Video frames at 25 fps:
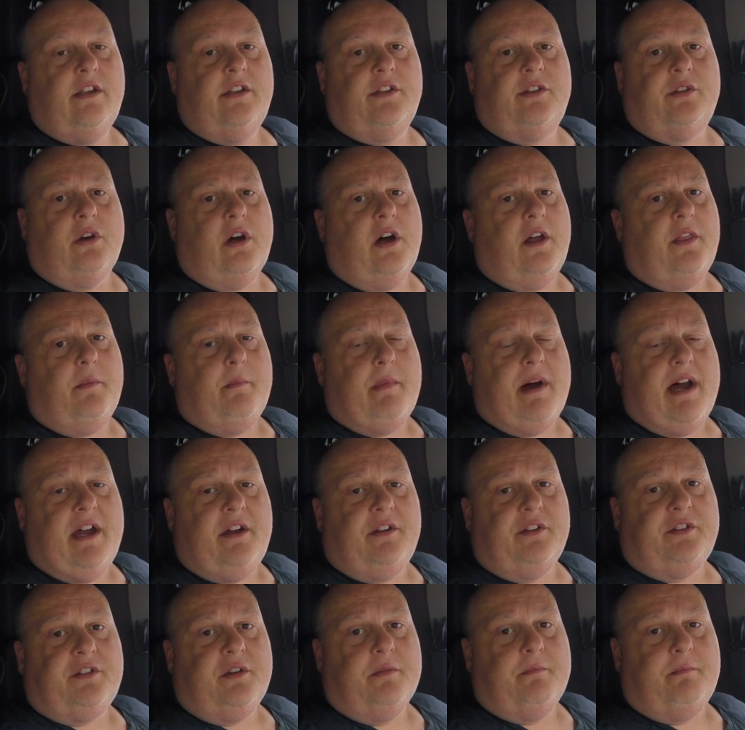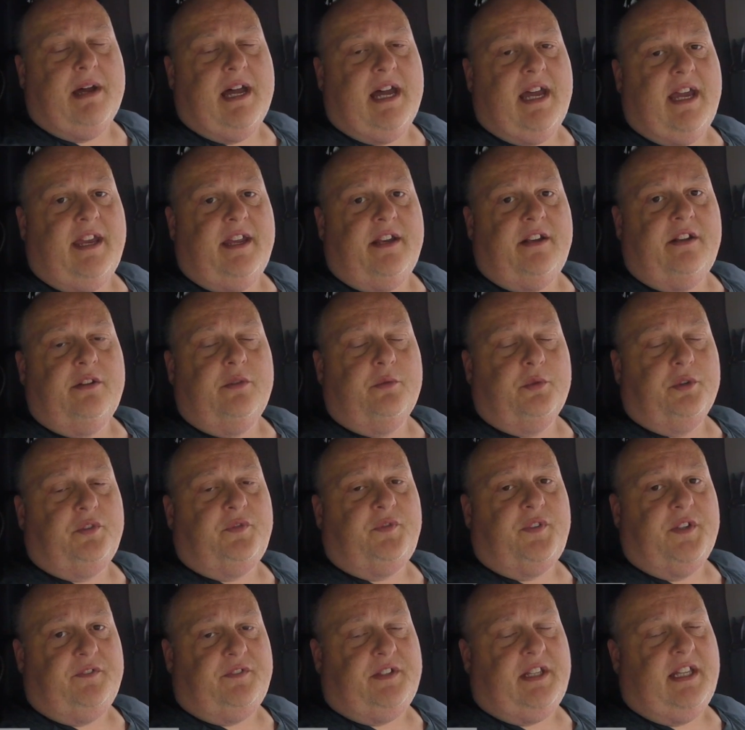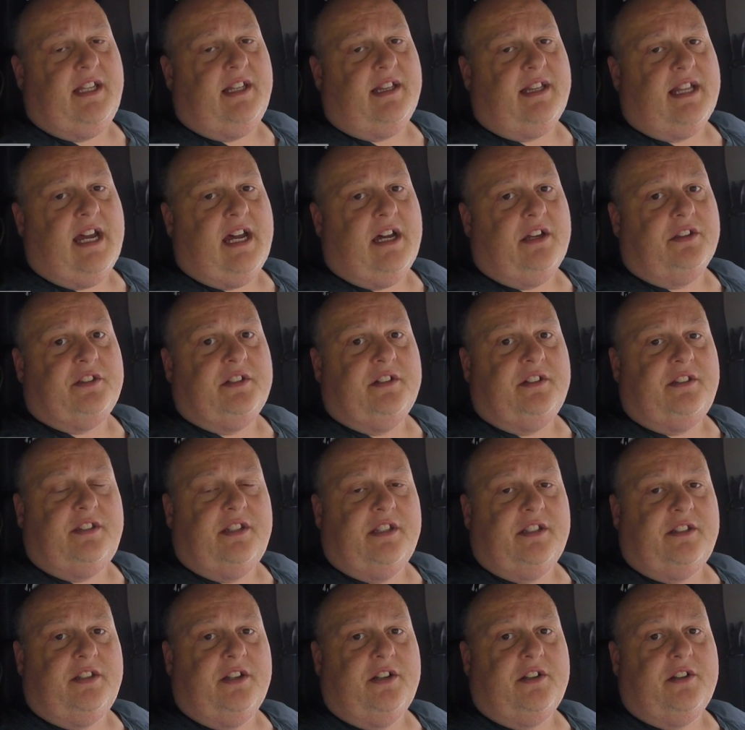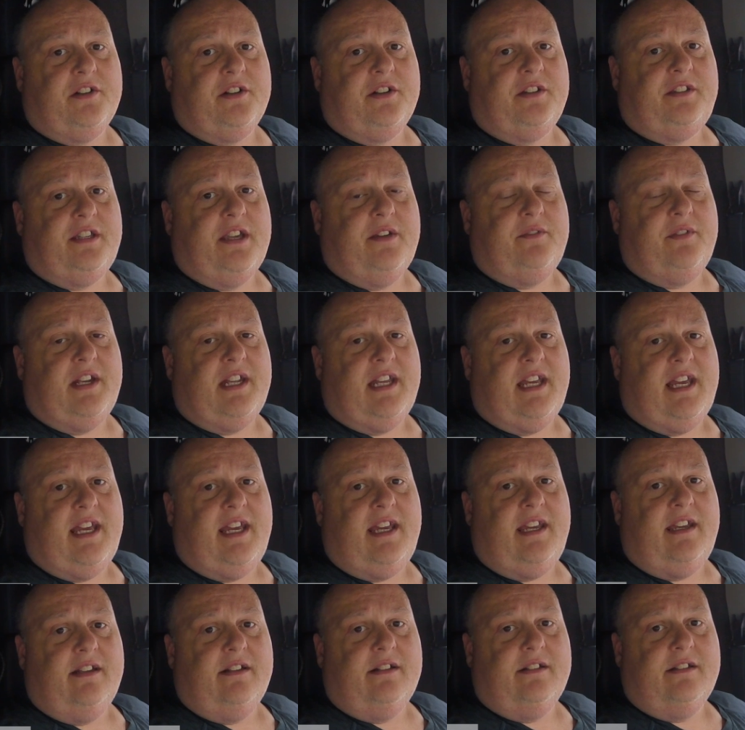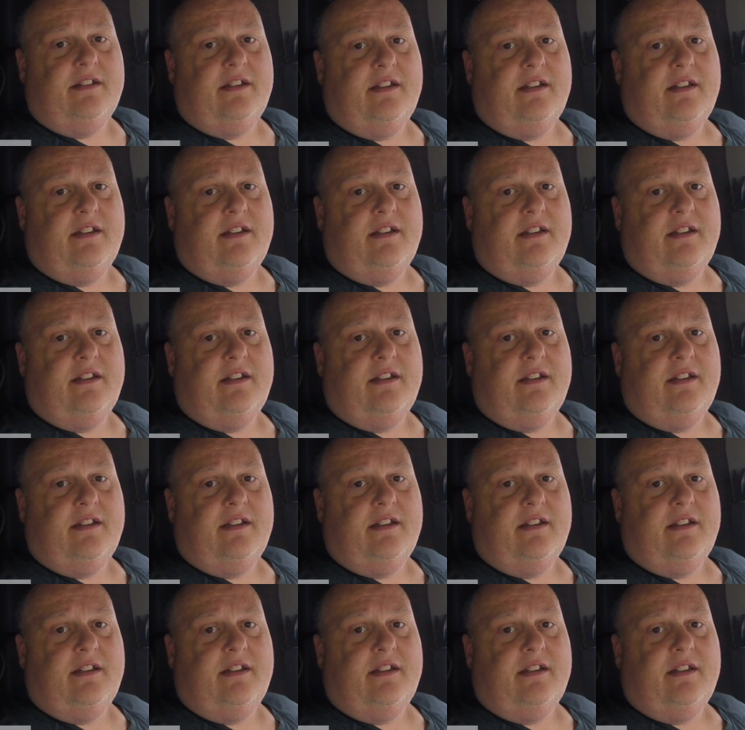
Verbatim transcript: So all the miles combined was 15,678,